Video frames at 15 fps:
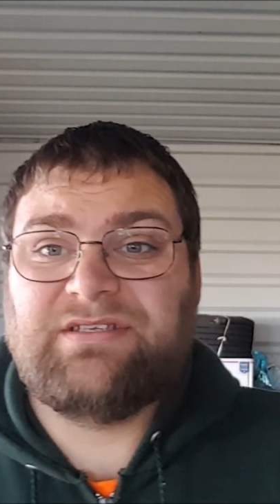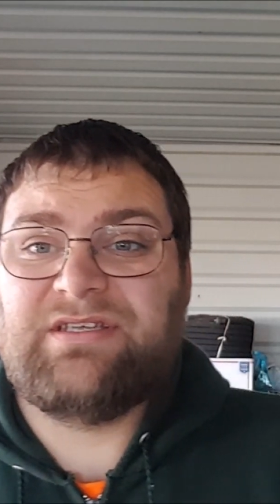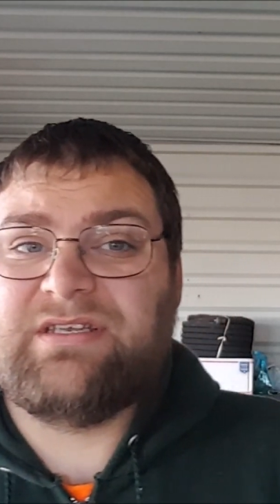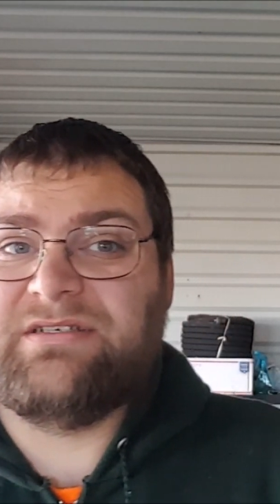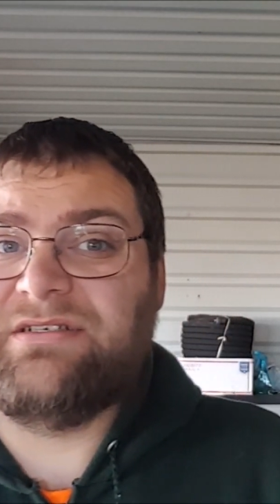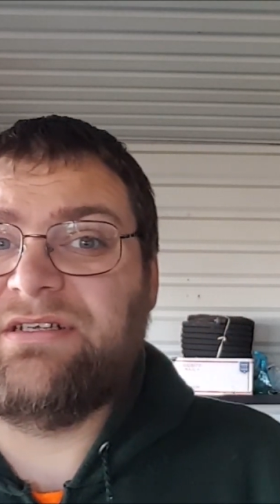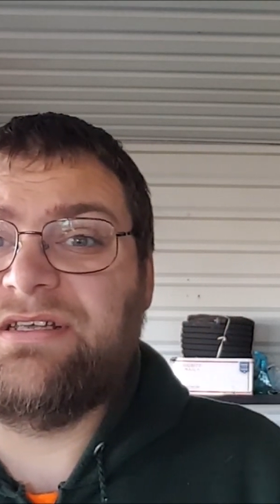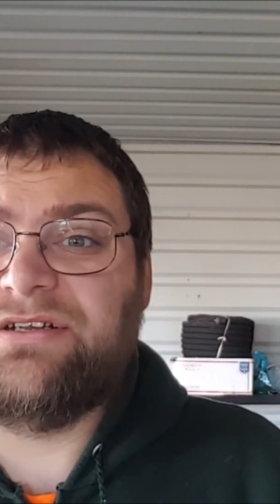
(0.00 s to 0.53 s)

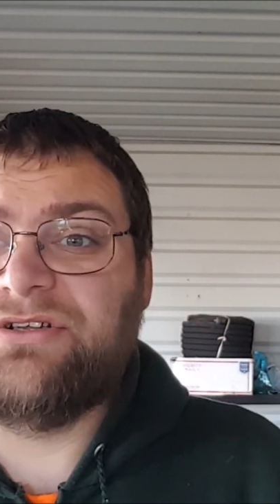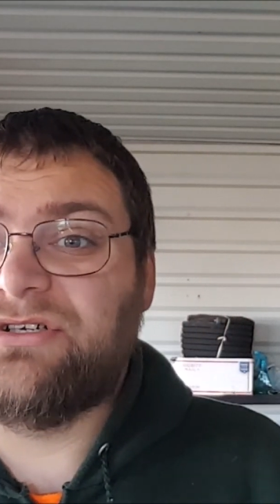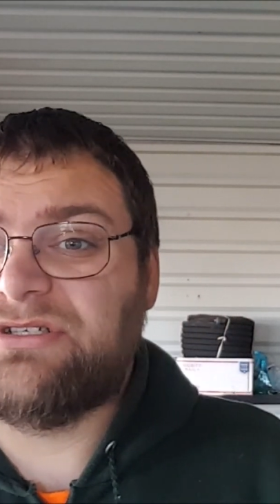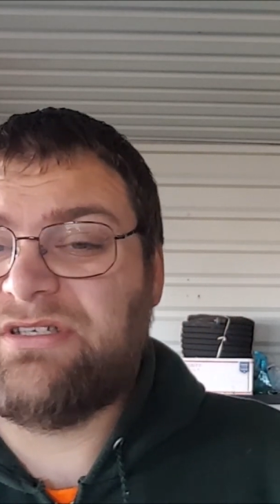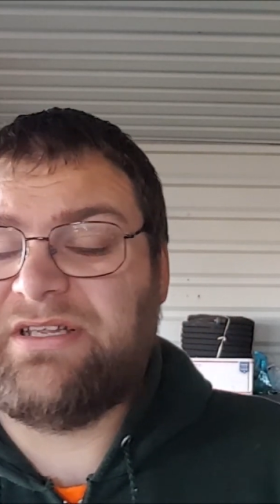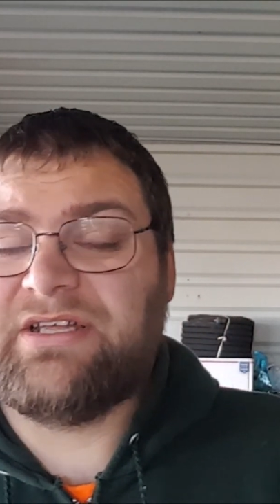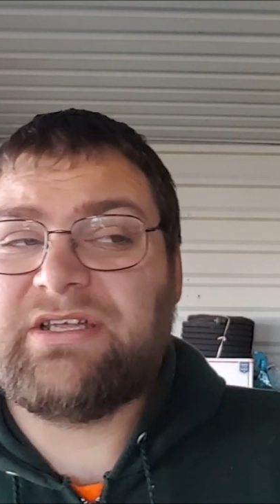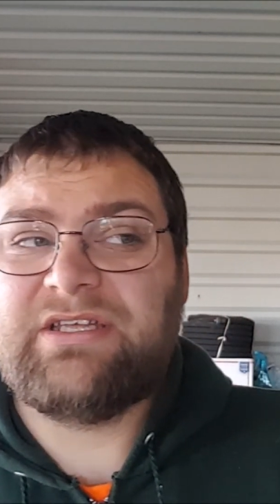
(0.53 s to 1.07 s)
and it looks
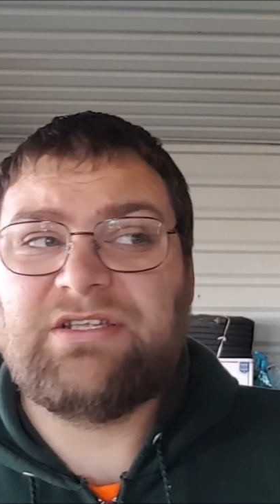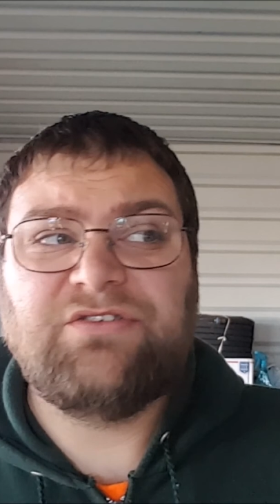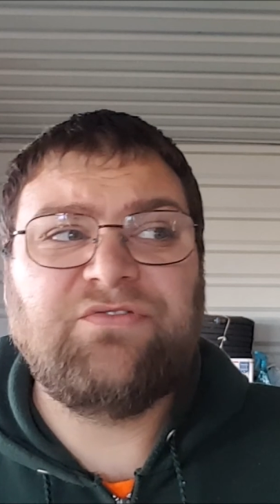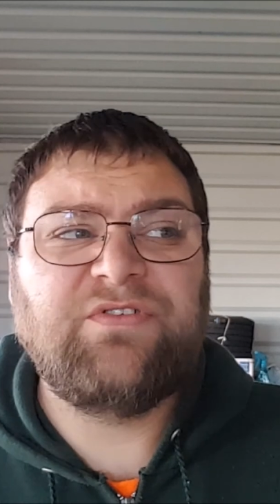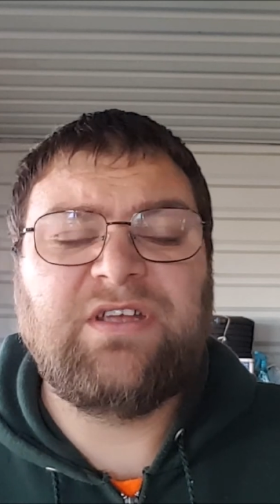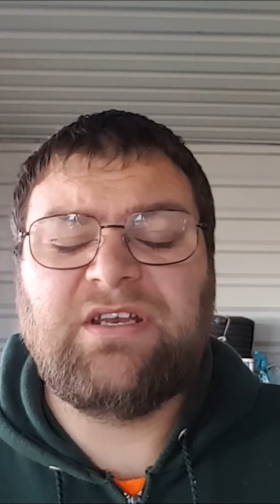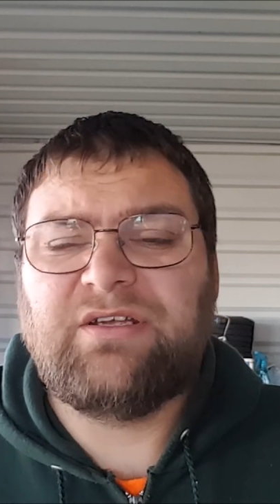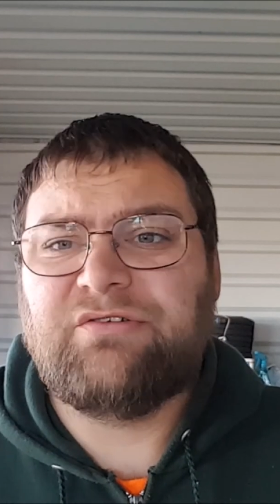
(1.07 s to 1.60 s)
like it's
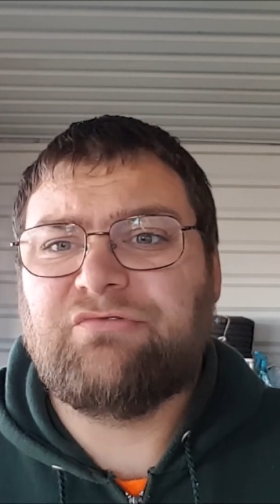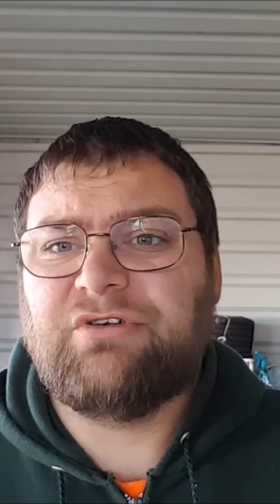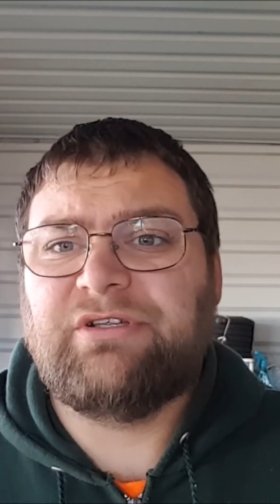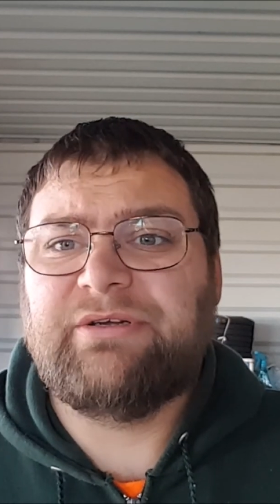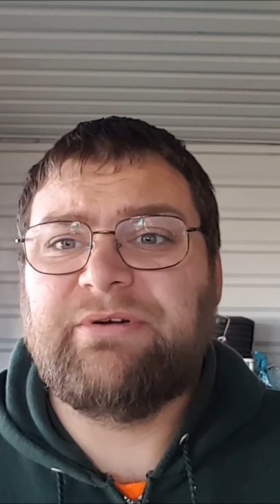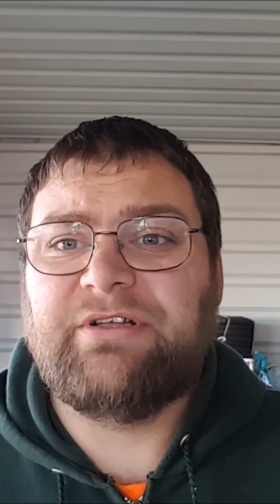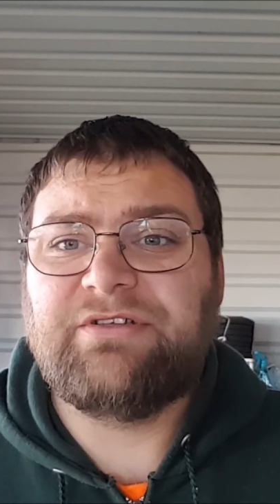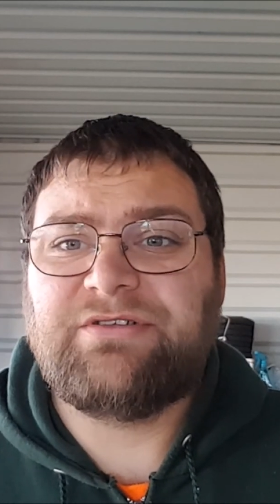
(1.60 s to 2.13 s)
feeding really
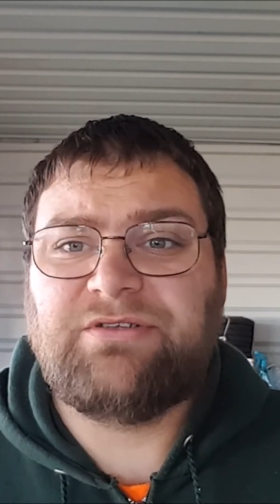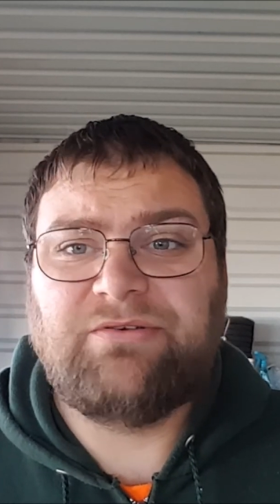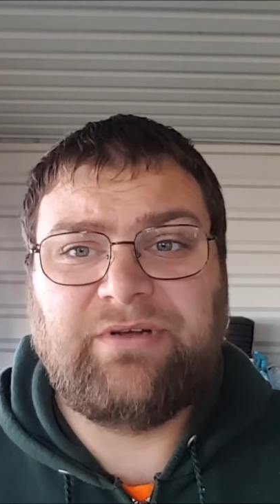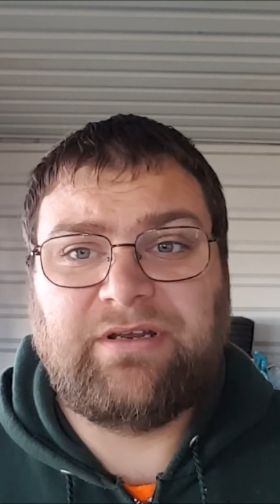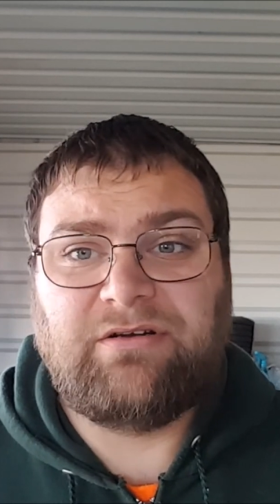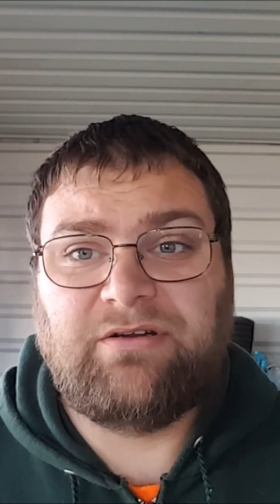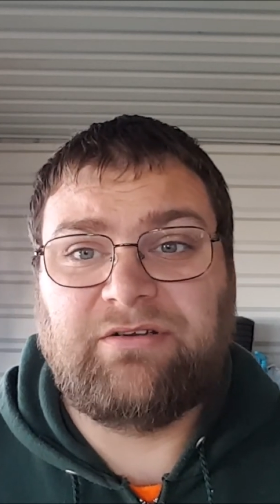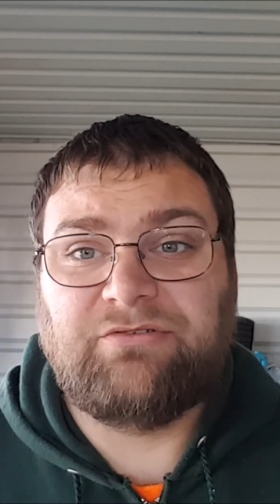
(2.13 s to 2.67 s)
well, so I
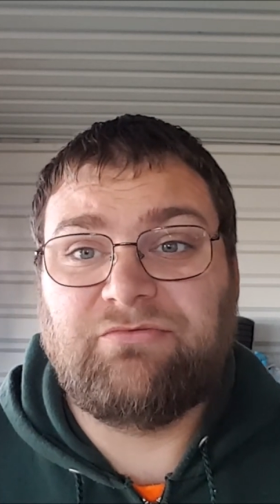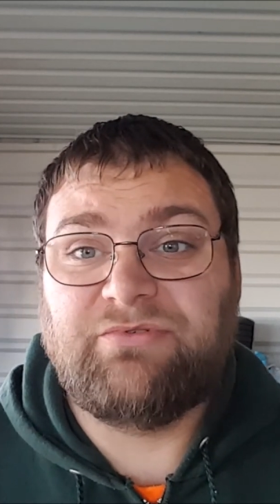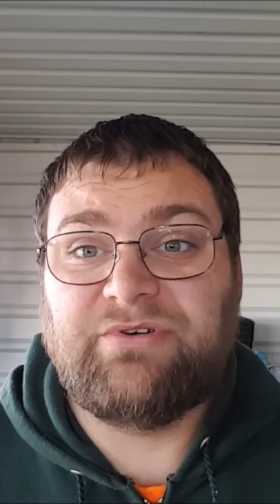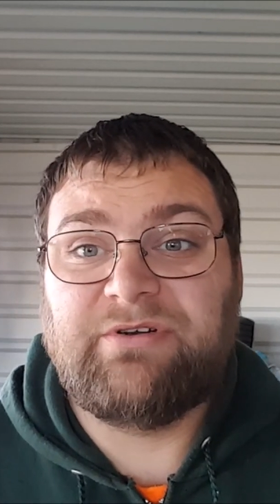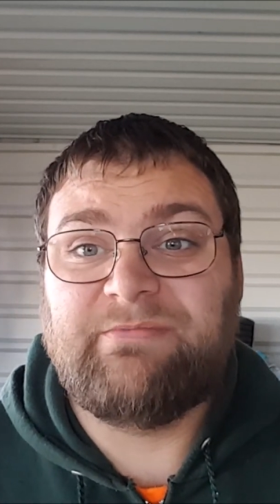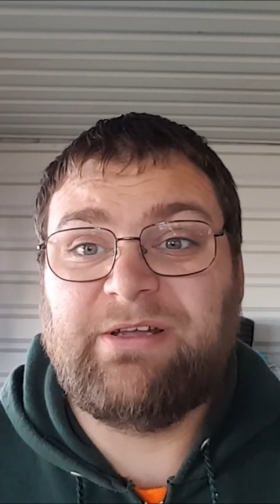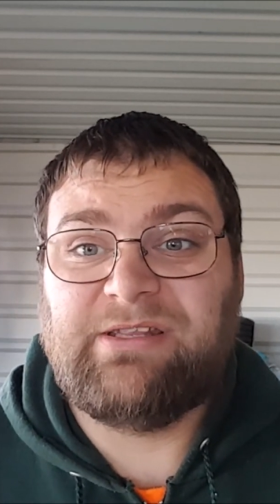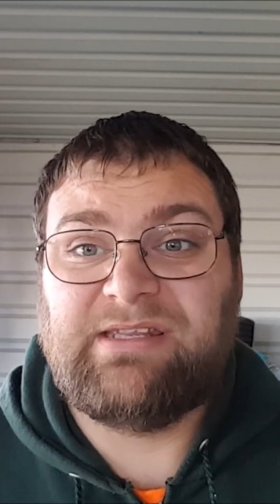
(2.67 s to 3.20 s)
don't have to worry
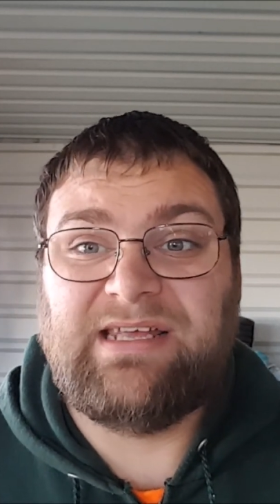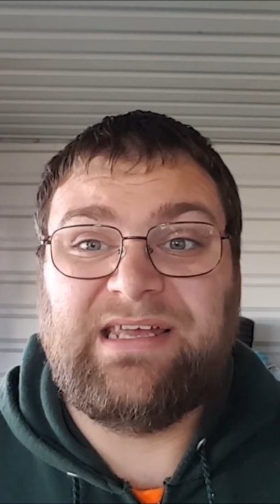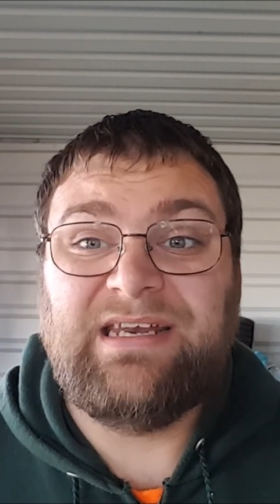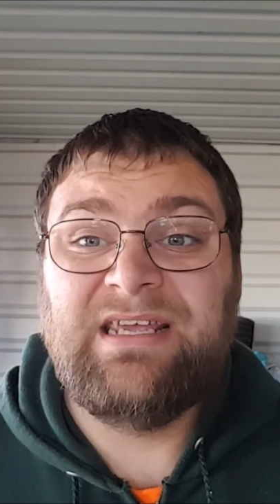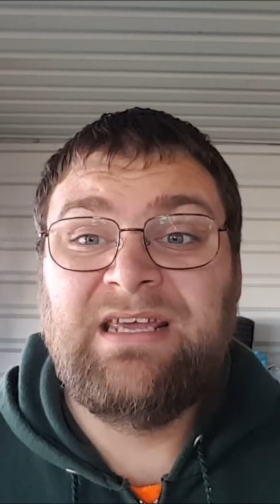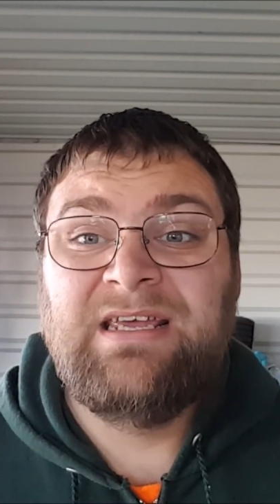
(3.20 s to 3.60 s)
about that.